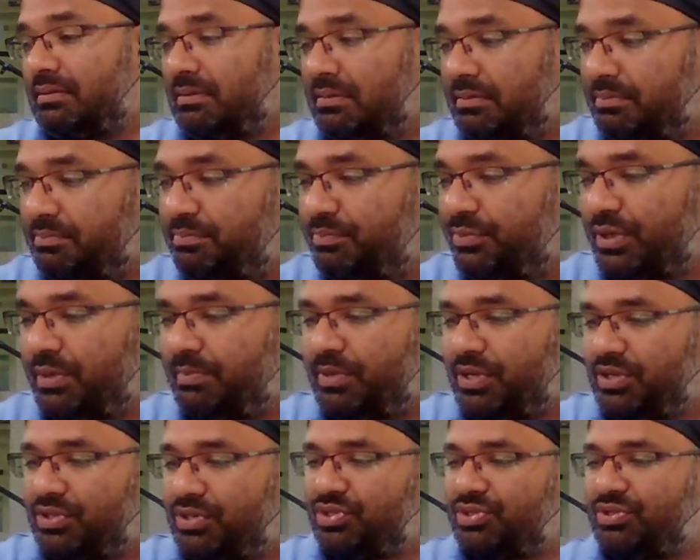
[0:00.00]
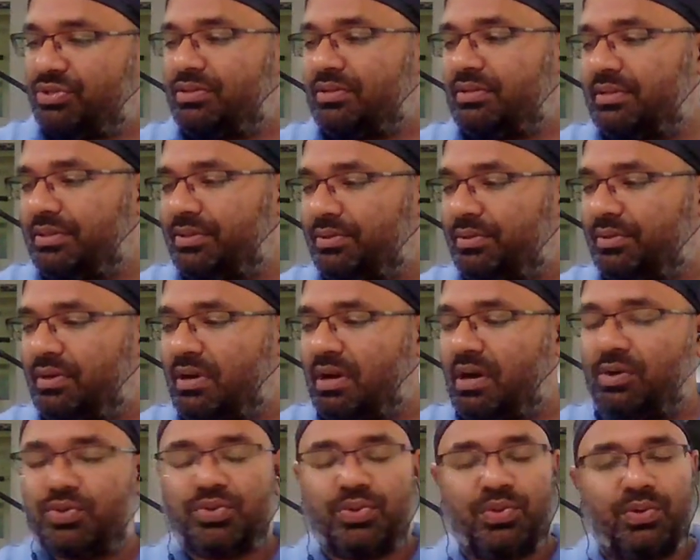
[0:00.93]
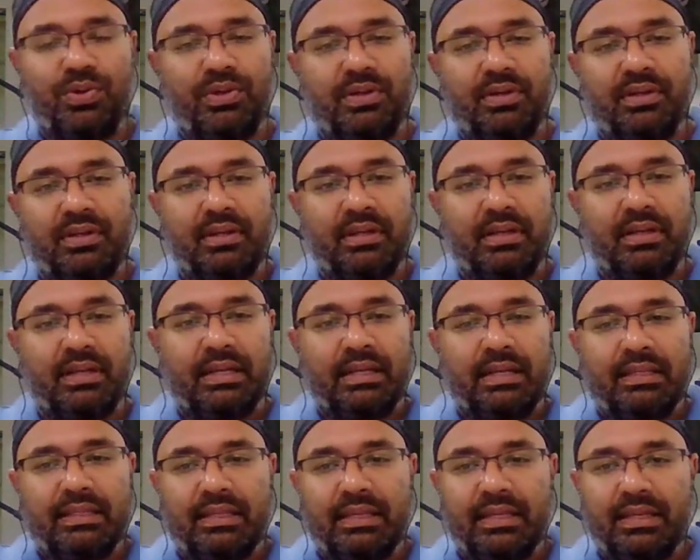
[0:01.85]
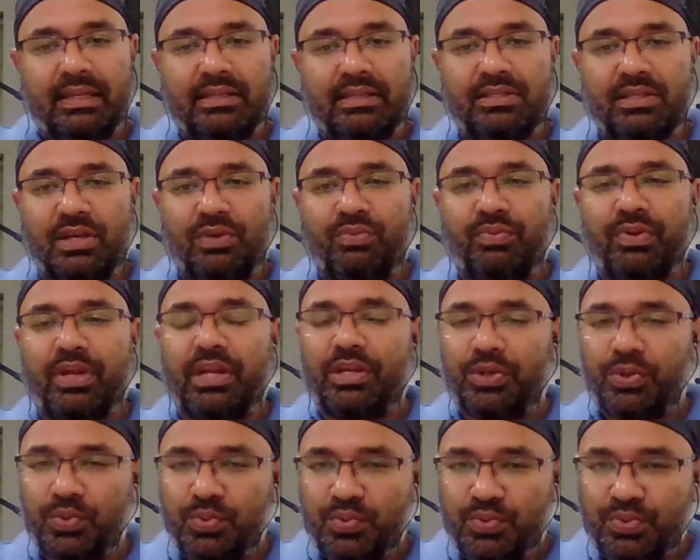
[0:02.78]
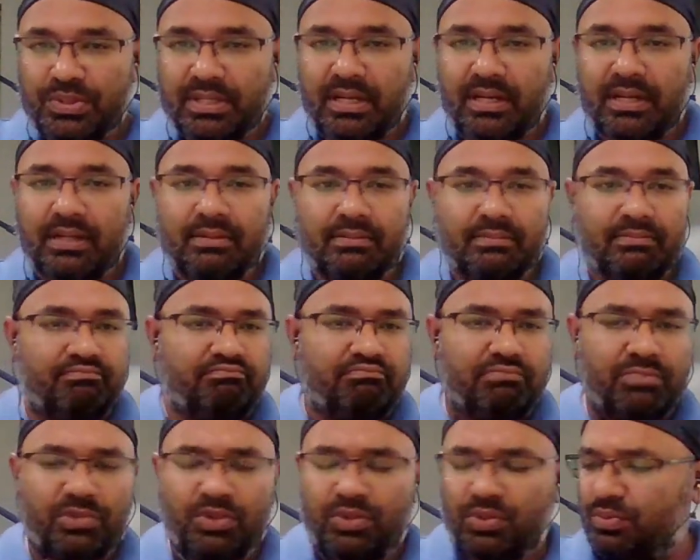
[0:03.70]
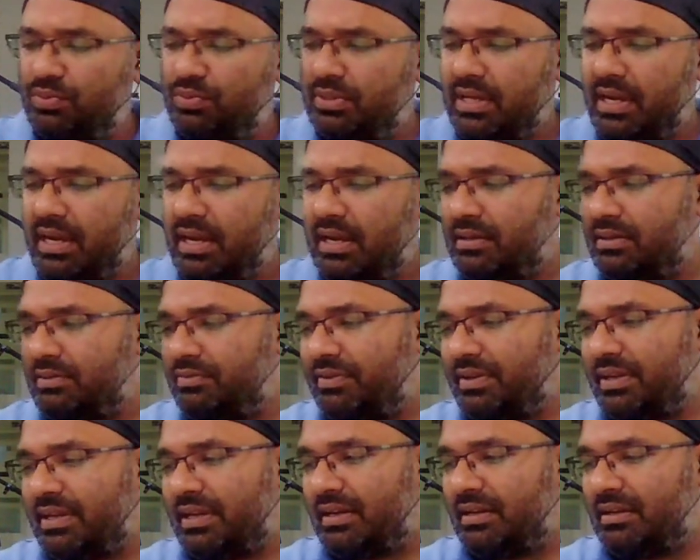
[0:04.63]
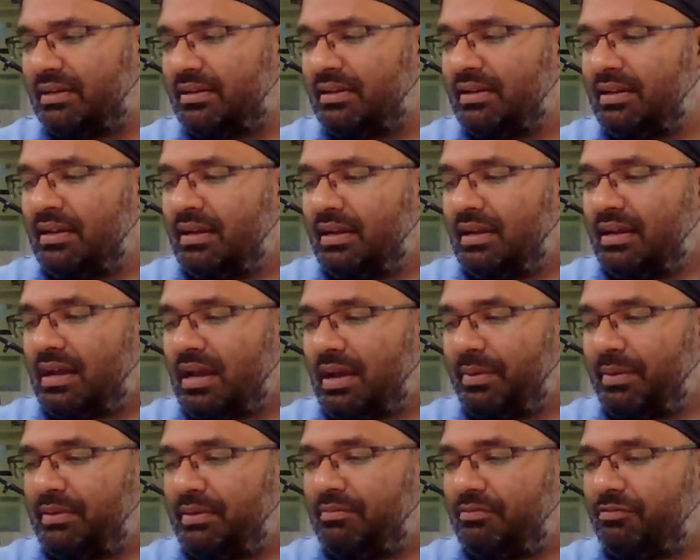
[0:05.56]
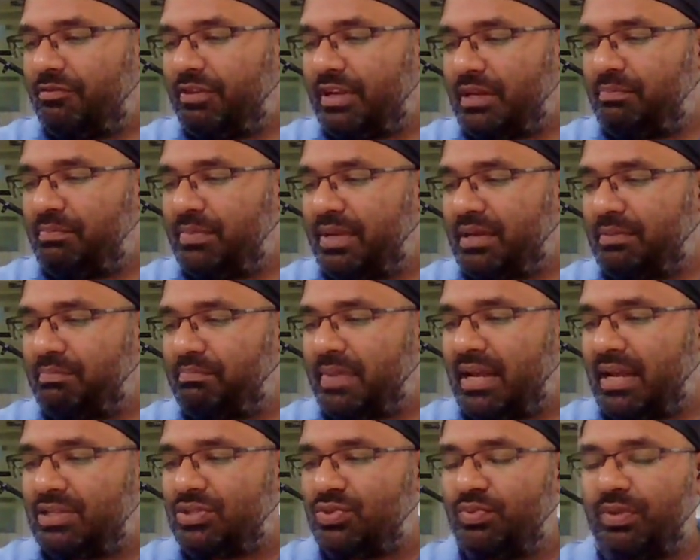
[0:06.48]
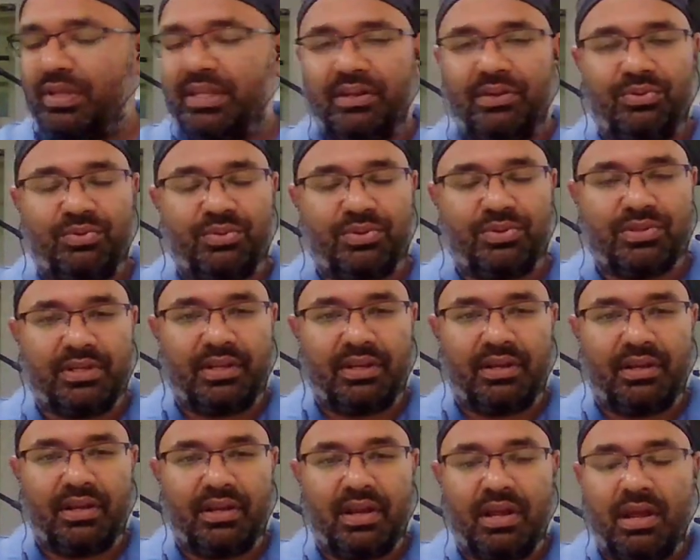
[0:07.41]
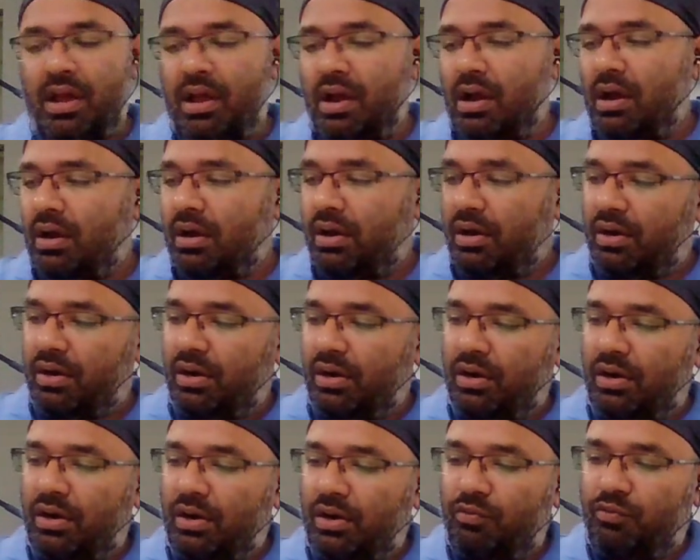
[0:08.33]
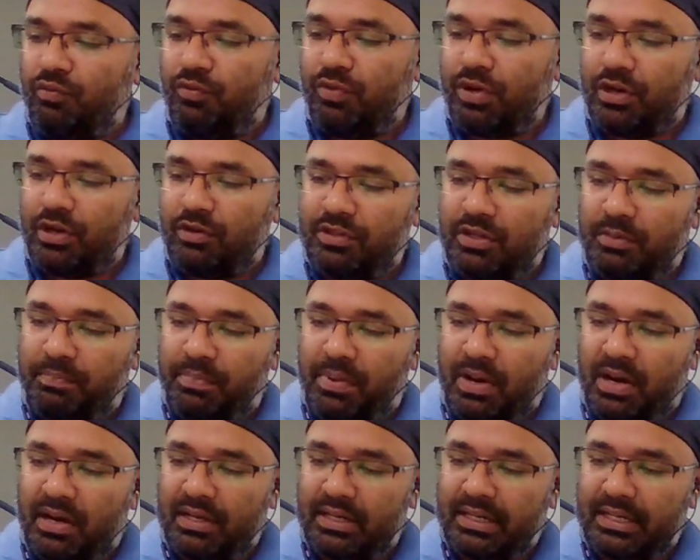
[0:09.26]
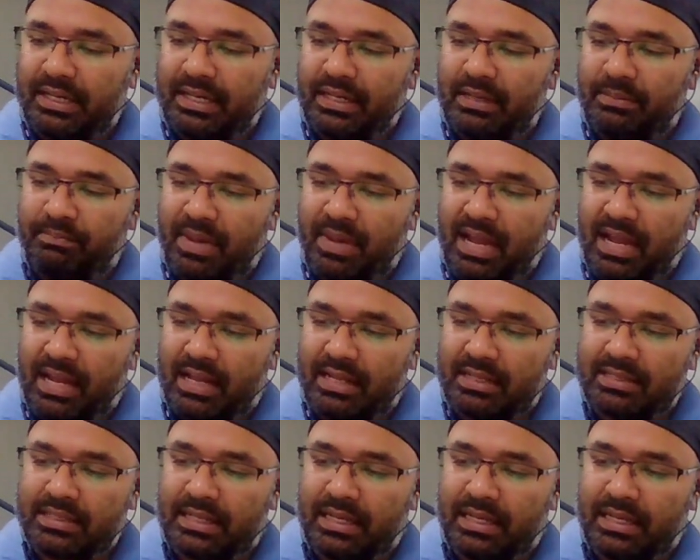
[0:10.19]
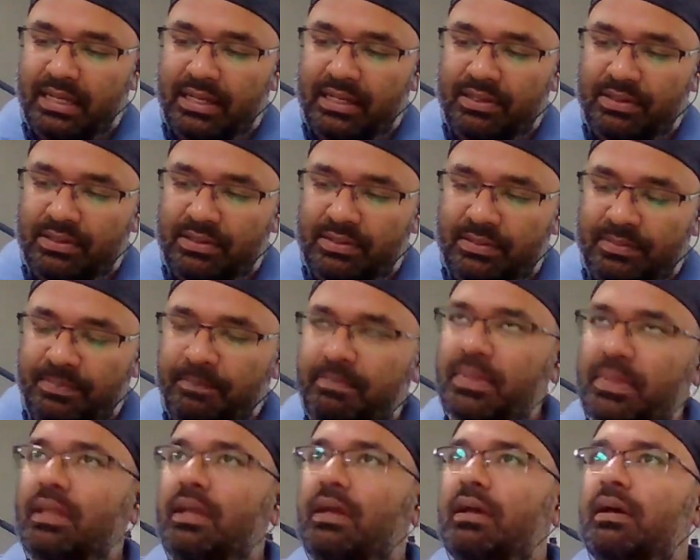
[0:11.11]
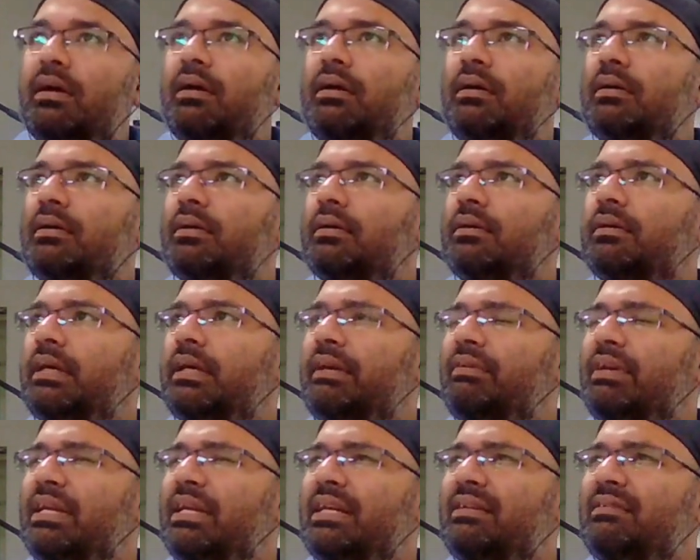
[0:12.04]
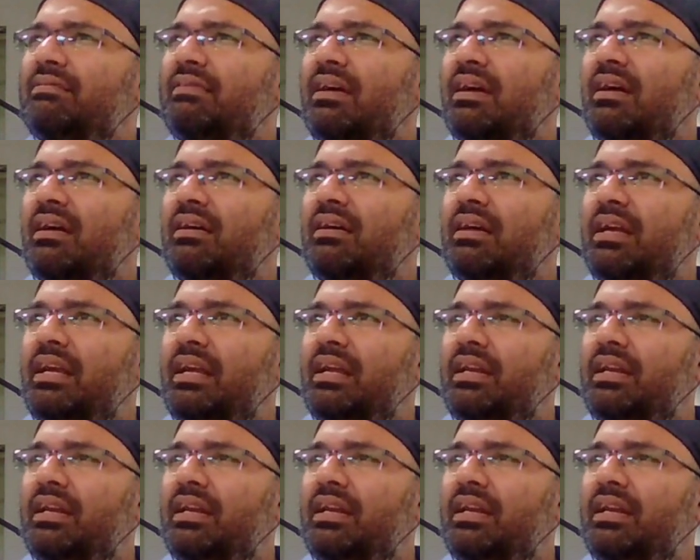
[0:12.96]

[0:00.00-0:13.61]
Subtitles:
pretty much household things that we can use, and through that we can make maths very interesting. One of the part in maths in even in